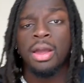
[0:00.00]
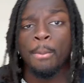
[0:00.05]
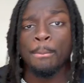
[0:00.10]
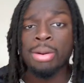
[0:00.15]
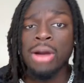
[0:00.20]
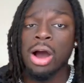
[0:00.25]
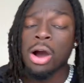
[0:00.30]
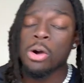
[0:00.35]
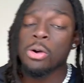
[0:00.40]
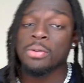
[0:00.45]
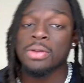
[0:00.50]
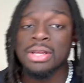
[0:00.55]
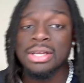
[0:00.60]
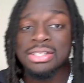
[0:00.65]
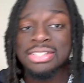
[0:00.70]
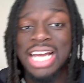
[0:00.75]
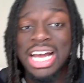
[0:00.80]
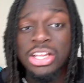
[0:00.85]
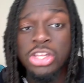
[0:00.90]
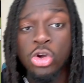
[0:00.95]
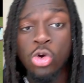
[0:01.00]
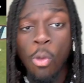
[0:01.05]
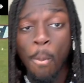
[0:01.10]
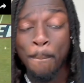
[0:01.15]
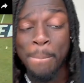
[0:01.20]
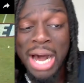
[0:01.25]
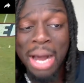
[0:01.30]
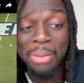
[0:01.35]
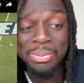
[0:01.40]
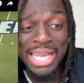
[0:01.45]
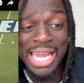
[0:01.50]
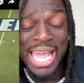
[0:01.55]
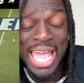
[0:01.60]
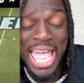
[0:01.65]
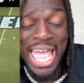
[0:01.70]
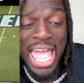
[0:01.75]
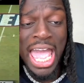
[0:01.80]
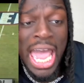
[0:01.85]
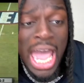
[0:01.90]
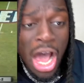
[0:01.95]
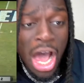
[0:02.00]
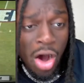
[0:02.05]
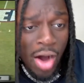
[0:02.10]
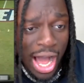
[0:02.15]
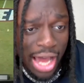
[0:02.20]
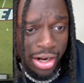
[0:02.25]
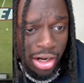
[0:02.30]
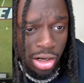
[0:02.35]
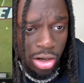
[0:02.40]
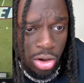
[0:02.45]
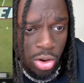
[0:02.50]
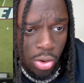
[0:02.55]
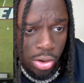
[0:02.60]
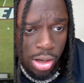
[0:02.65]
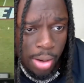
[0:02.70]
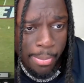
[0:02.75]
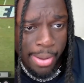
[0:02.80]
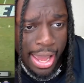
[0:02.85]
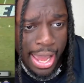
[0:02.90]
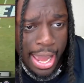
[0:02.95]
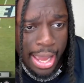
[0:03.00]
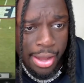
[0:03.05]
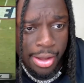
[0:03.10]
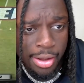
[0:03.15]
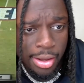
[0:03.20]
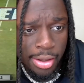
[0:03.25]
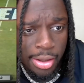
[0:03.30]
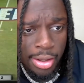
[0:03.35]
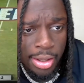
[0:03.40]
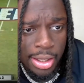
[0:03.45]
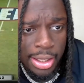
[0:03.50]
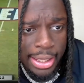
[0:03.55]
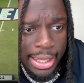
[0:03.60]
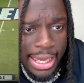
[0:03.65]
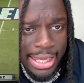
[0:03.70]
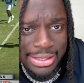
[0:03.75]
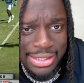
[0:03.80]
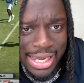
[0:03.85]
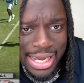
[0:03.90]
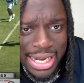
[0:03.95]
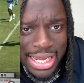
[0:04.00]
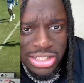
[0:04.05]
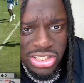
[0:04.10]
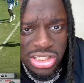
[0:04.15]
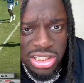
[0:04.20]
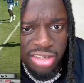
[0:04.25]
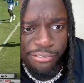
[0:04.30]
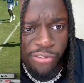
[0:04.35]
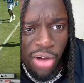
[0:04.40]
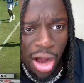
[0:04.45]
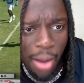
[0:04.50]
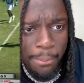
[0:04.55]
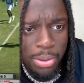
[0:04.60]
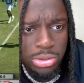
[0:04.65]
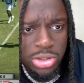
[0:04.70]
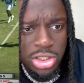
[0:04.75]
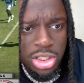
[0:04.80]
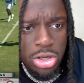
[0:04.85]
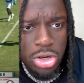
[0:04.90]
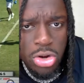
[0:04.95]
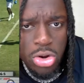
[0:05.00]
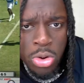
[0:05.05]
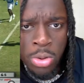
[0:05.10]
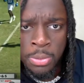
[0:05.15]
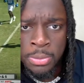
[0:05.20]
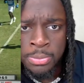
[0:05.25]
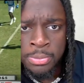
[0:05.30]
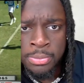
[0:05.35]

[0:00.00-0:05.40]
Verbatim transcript: Bro, that dude popped the hell out of the quarterback. And then he just fumbled too.